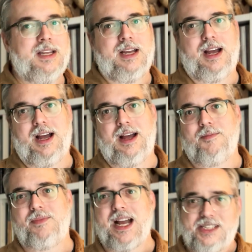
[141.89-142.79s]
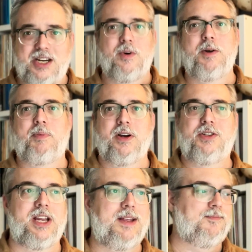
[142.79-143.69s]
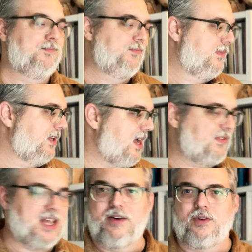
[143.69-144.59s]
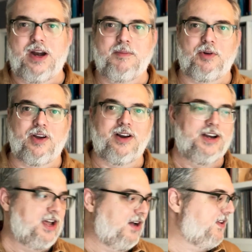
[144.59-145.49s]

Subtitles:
that's how we're approaching it. I've kind of rambled on enough